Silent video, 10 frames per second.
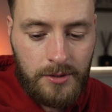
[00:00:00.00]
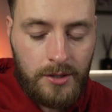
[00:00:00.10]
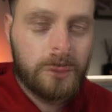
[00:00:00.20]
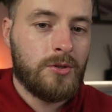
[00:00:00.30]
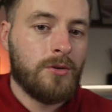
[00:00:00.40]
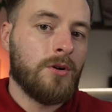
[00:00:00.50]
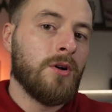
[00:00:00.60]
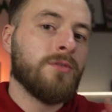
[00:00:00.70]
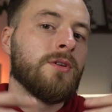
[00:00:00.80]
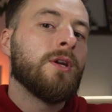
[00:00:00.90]
because your
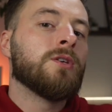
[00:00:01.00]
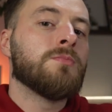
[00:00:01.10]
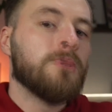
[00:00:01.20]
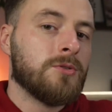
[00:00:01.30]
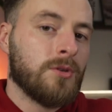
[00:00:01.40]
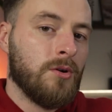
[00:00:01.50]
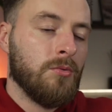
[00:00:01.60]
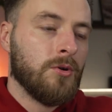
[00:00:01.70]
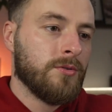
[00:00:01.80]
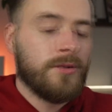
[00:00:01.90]
content gets pushed to the
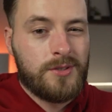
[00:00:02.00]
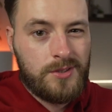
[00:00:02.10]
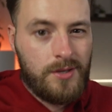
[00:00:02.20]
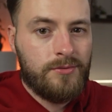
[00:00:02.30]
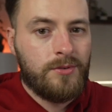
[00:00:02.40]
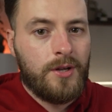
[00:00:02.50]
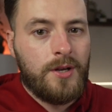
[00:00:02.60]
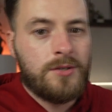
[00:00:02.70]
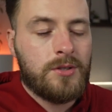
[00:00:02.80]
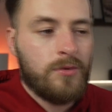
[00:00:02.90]
world. This is different than
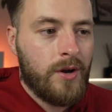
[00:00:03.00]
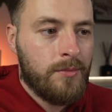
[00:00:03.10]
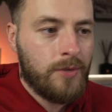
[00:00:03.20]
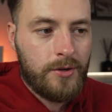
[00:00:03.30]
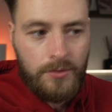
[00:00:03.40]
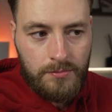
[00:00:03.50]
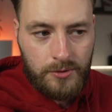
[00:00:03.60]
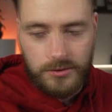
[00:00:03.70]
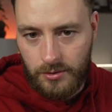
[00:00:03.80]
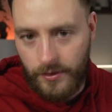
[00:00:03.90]
Instagram, where you
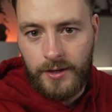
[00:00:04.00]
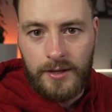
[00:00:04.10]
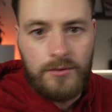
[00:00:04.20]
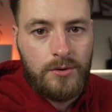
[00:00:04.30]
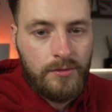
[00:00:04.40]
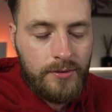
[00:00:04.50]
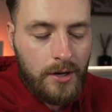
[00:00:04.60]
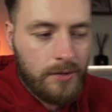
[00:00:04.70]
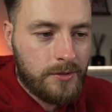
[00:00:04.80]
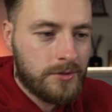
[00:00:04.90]
push directly to your
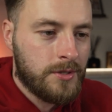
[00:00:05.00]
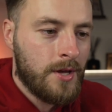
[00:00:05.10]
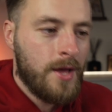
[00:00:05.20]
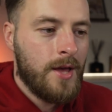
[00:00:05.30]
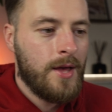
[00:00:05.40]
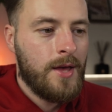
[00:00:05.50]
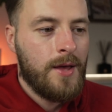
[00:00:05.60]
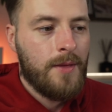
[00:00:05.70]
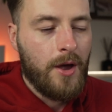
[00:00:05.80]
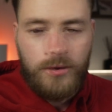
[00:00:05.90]
followers.
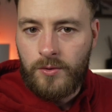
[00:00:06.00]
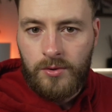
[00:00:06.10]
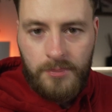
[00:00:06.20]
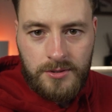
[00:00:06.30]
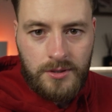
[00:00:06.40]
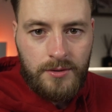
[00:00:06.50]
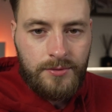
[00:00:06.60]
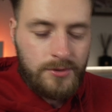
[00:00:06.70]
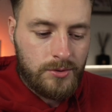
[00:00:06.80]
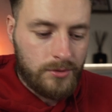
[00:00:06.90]
On YouTube, it's a
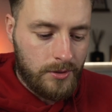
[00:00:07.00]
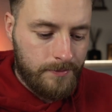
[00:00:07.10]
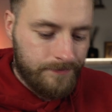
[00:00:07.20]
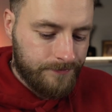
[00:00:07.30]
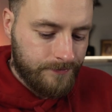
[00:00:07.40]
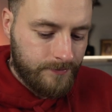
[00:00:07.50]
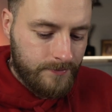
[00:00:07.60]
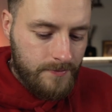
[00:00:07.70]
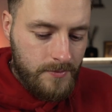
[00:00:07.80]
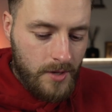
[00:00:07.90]
different story.
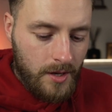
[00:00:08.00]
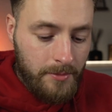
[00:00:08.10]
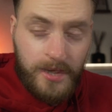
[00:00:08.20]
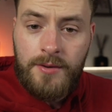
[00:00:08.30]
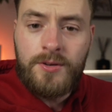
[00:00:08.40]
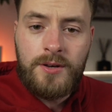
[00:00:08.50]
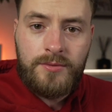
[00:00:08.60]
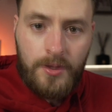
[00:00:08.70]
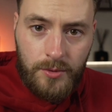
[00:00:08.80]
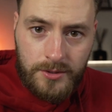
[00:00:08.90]
But even
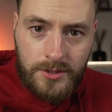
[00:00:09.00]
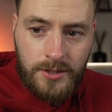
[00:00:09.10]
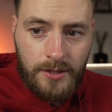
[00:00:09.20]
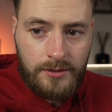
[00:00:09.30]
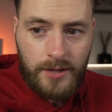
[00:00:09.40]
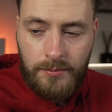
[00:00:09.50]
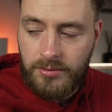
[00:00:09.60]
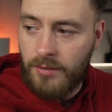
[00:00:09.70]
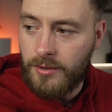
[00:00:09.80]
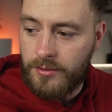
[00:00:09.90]
if they would see it, they'd
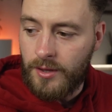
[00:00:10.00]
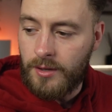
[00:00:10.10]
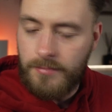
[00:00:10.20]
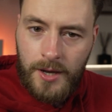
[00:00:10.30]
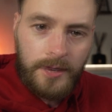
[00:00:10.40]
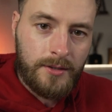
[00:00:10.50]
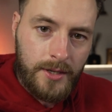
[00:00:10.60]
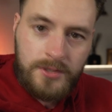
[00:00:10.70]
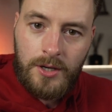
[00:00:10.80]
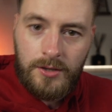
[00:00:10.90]
probably think, man,
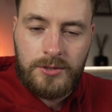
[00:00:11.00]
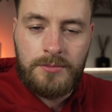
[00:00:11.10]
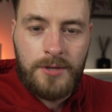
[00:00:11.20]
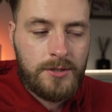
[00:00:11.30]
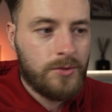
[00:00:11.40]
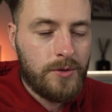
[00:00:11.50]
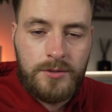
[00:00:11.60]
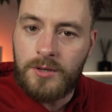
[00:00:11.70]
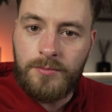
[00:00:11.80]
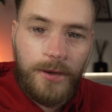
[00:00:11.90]
that's awesome. He's doing
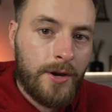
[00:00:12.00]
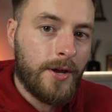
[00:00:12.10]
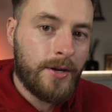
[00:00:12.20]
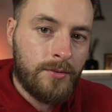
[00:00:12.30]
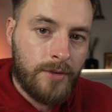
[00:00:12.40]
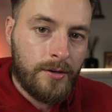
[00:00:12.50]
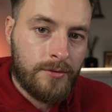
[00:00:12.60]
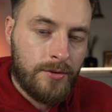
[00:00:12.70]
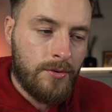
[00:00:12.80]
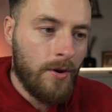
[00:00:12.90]
something that I don't dare
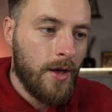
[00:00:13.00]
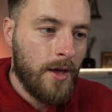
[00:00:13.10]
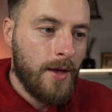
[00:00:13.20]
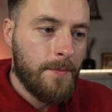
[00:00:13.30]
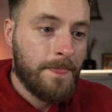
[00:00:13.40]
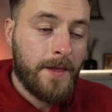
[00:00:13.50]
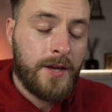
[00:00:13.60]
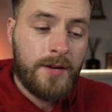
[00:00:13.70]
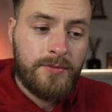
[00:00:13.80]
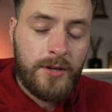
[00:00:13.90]
to do.
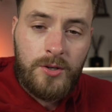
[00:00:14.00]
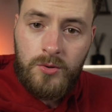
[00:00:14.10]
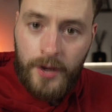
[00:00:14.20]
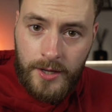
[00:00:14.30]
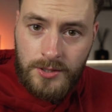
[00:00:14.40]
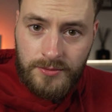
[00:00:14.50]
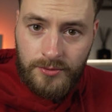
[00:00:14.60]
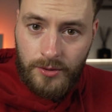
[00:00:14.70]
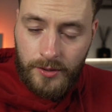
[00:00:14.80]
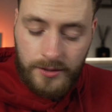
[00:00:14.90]
And if they do hate you
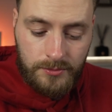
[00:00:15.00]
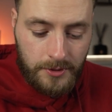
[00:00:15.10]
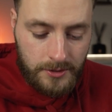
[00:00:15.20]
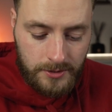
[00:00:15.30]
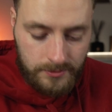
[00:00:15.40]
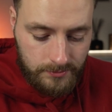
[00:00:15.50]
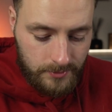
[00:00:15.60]
for it, which